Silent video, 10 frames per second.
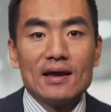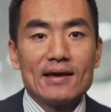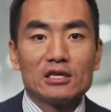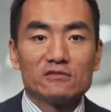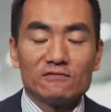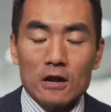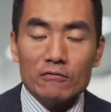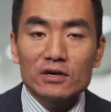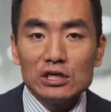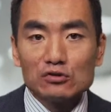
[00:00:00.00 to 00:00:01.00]
And it's
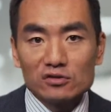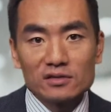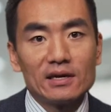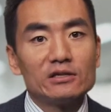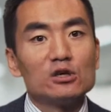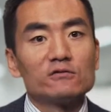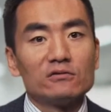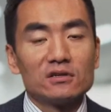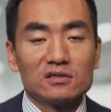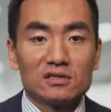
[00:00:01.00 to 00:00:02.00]
very interesting and
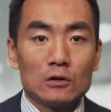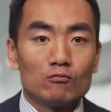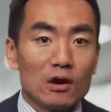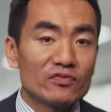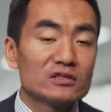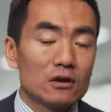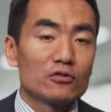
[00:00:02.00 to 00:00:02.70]
useful to see what these